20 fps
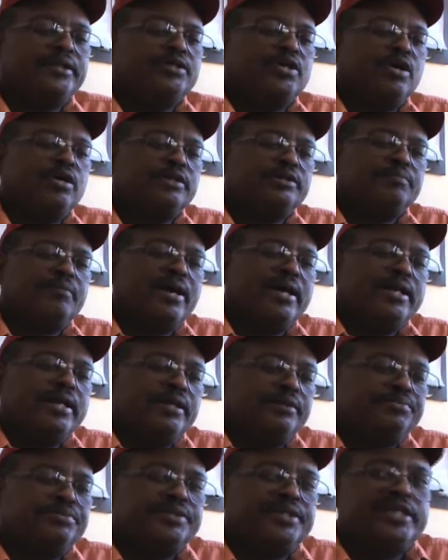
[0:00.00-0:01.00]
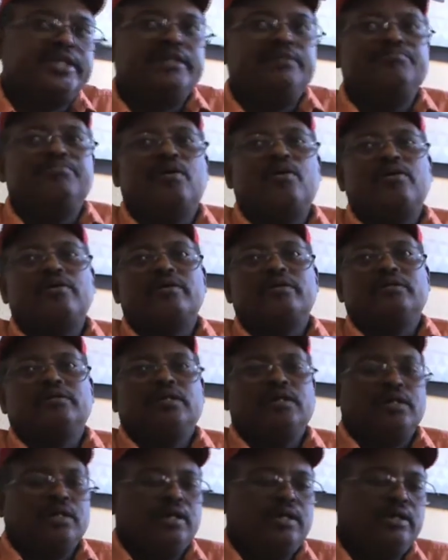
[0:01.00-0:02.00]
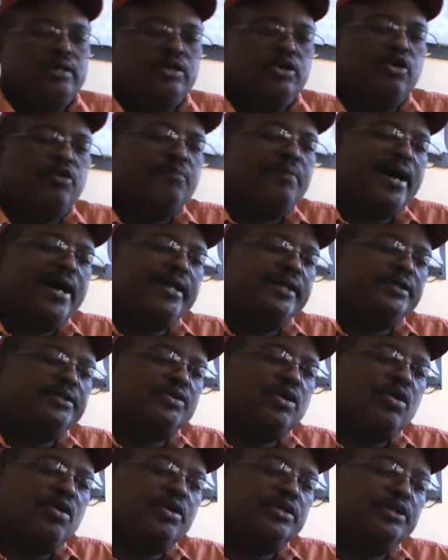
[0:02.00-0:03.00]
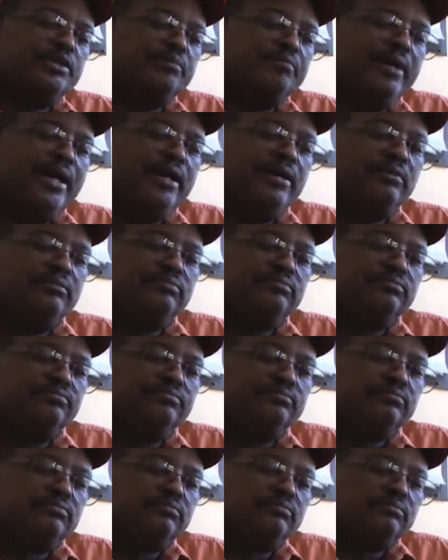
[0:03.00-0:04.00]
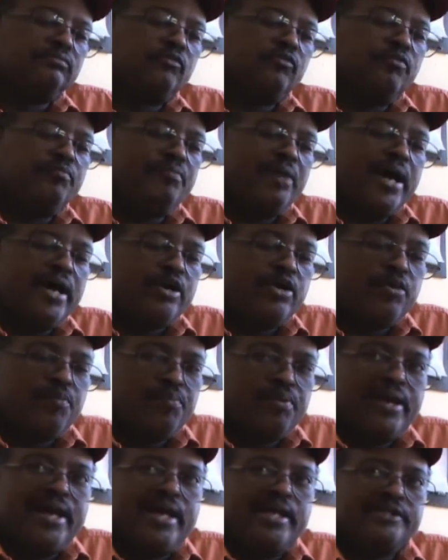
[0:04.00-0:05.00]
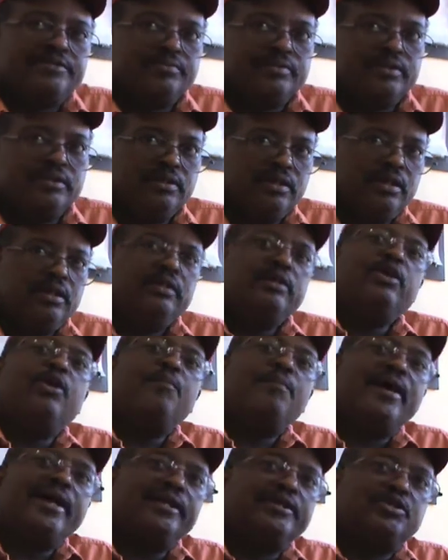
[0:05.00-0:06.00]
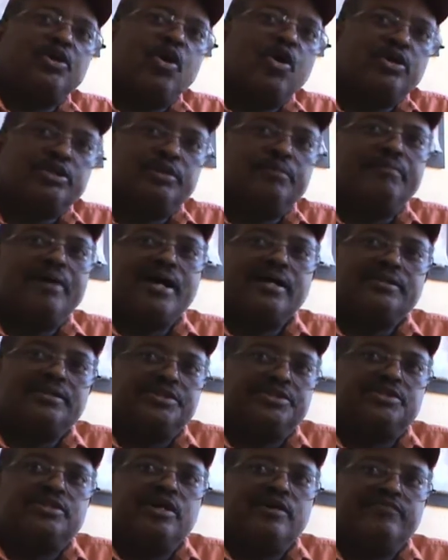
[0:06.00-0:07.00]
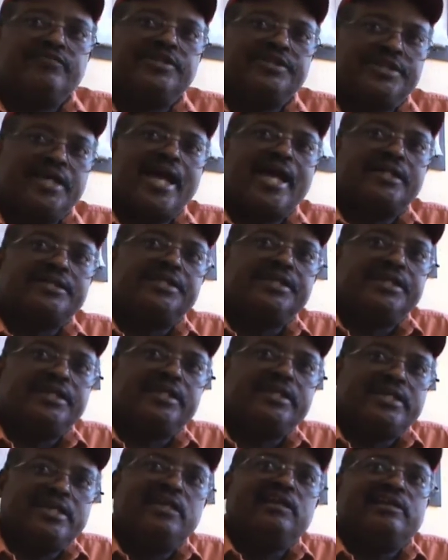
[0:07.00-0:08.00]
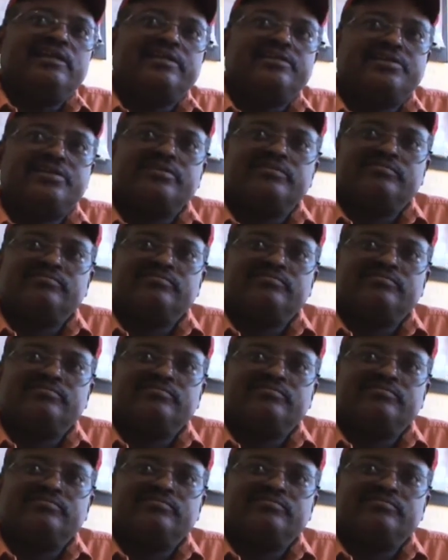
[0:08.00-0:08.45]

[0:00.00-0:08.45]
talks about Epstein-Barr. Nobody talks about mycoplasma. Nobody talks about the stuff that's actually killing you.